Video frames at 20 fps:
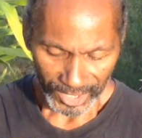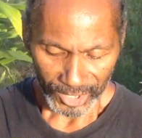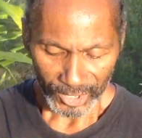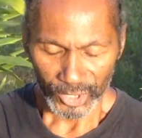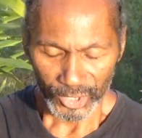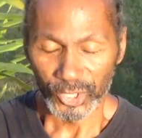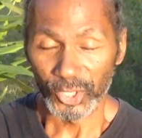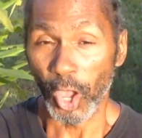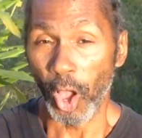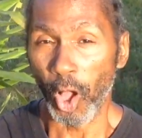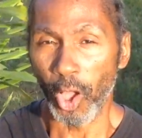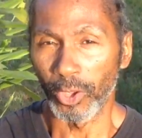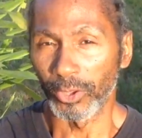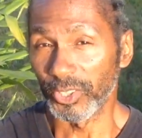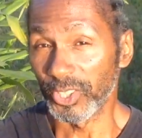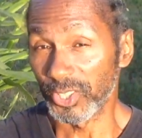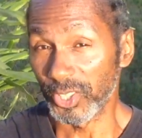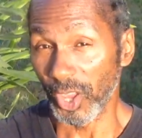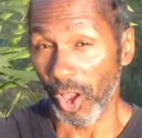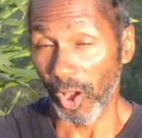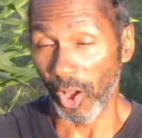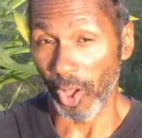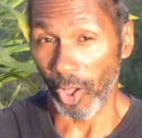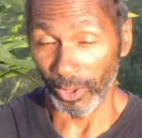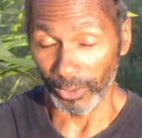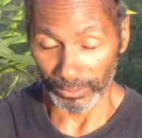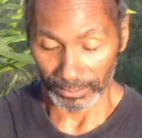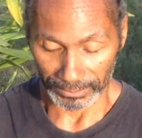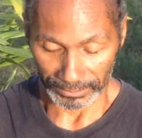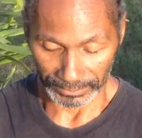Saul, Saul,
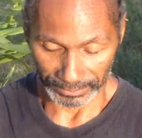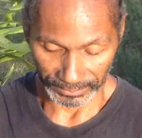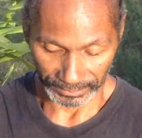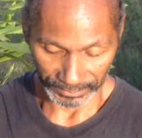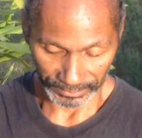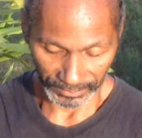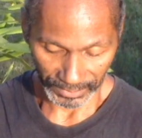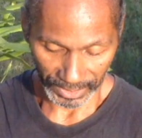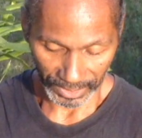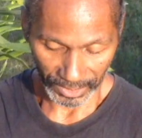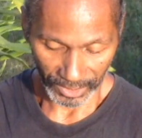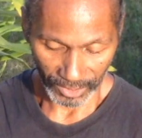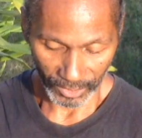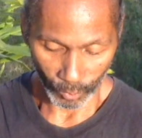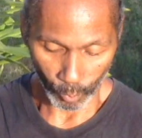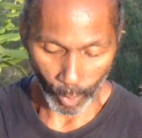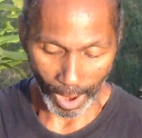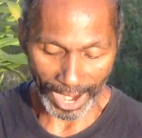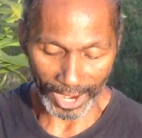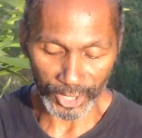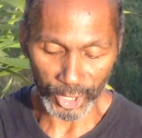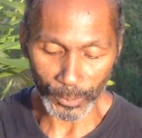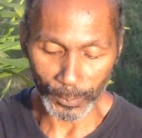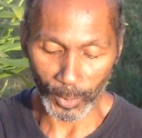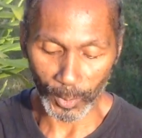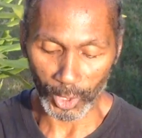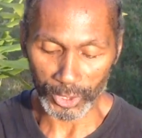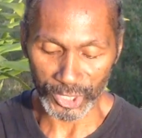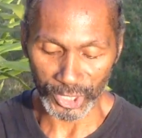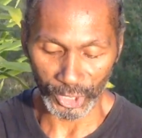why are you
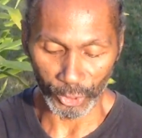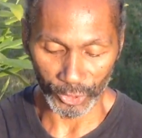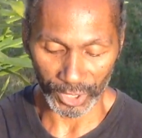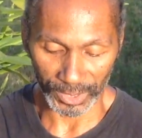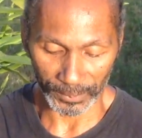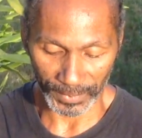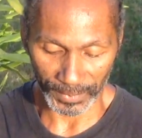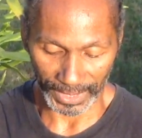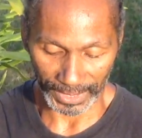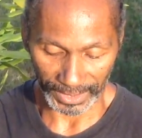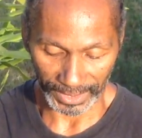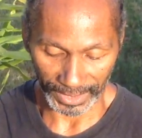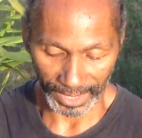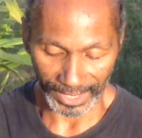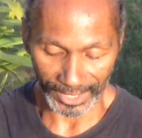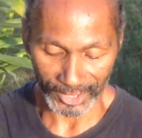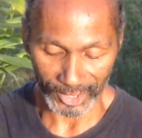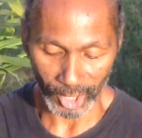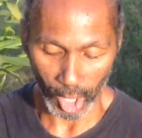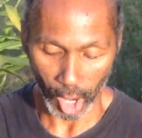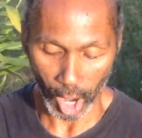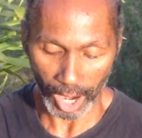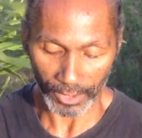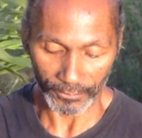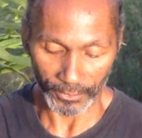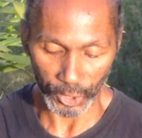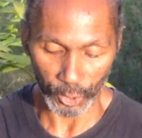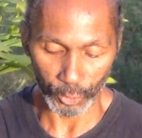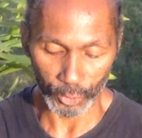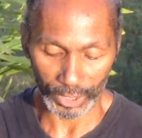persecuting me? It is hard
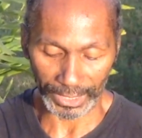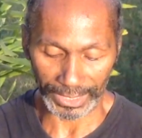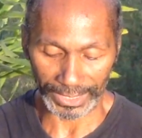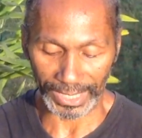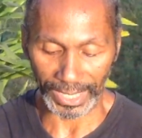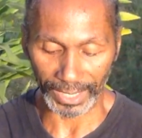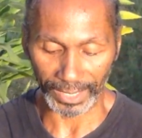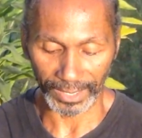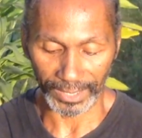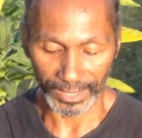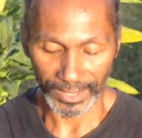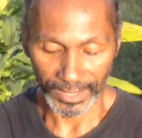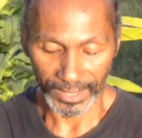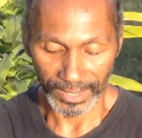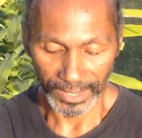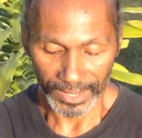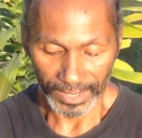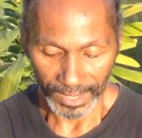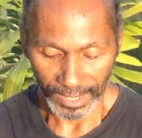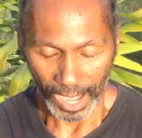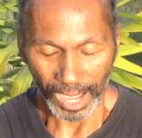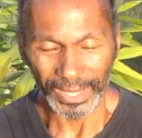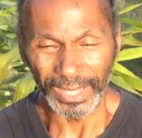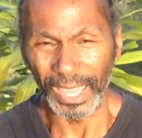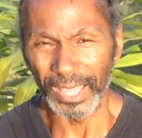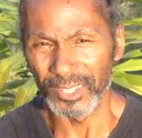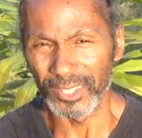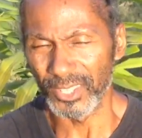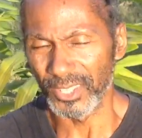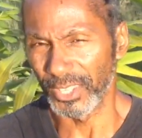for you to kick
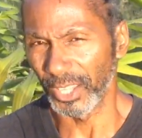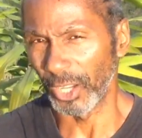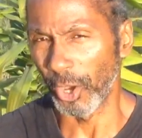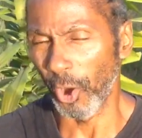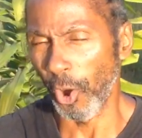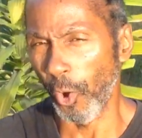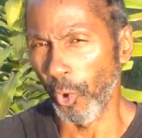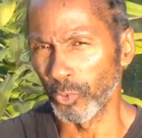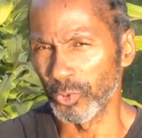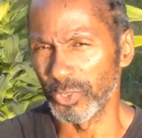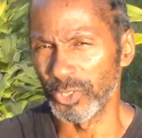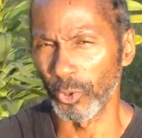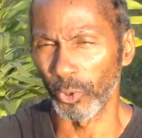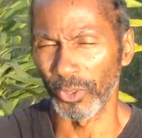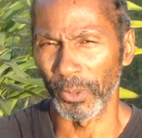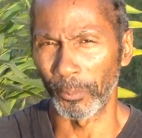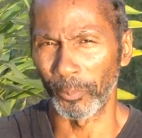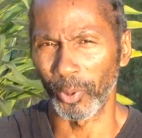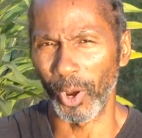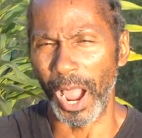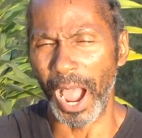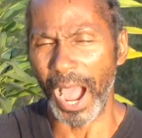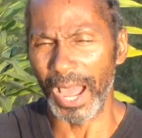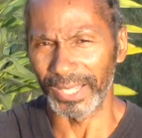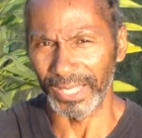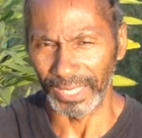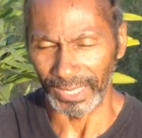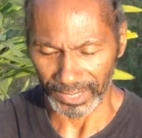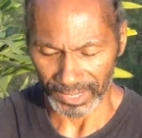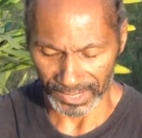against the goads or the
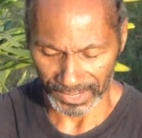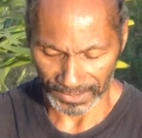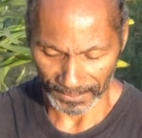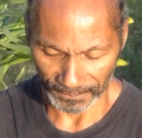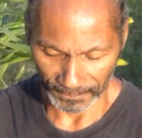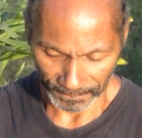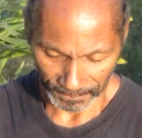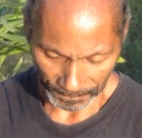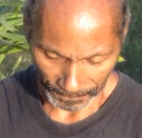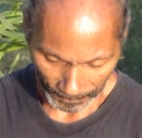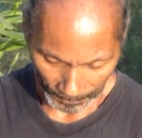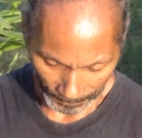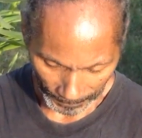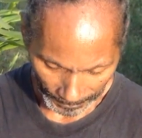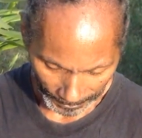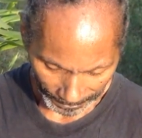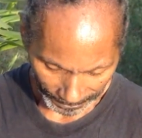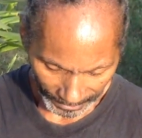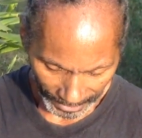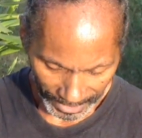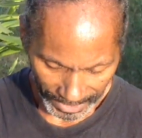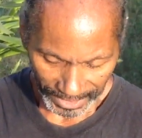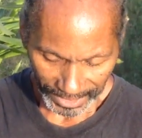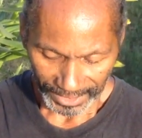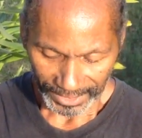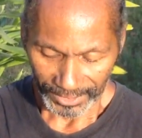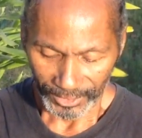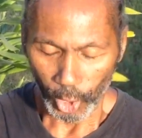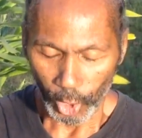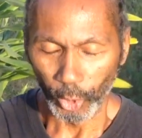proddings.
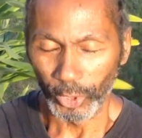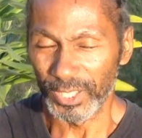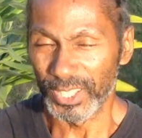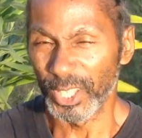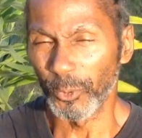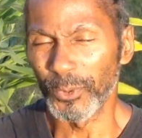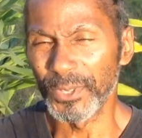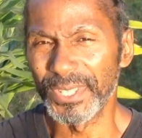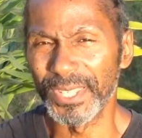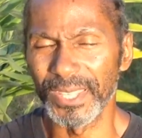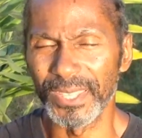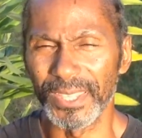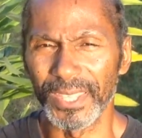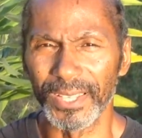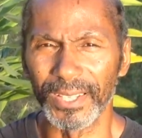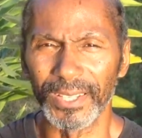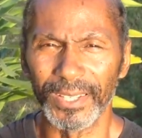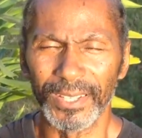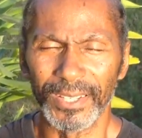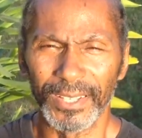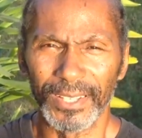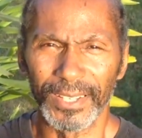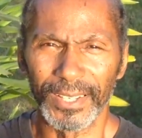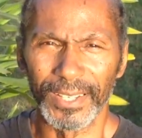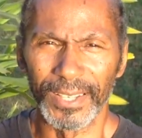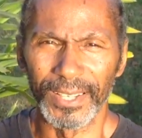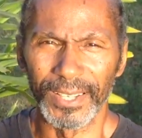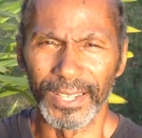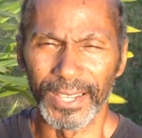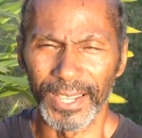Notice it was in the
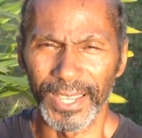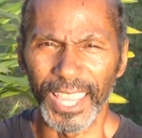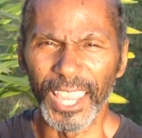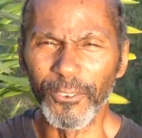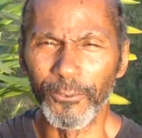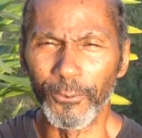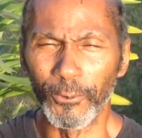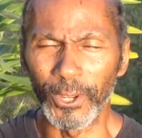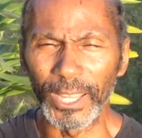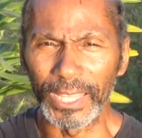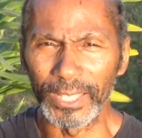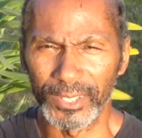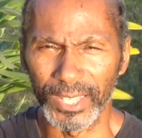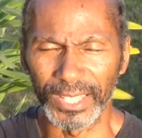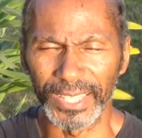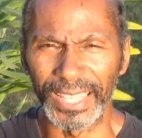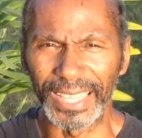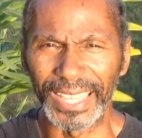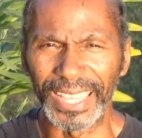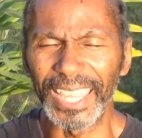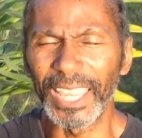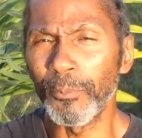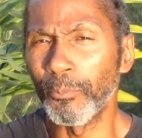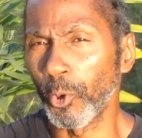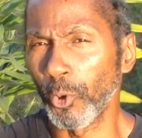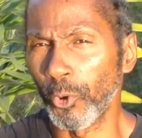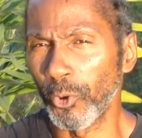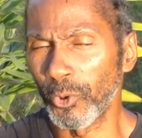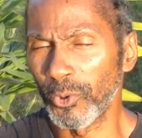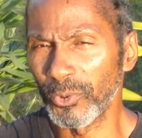Ivrit, in the Hebrew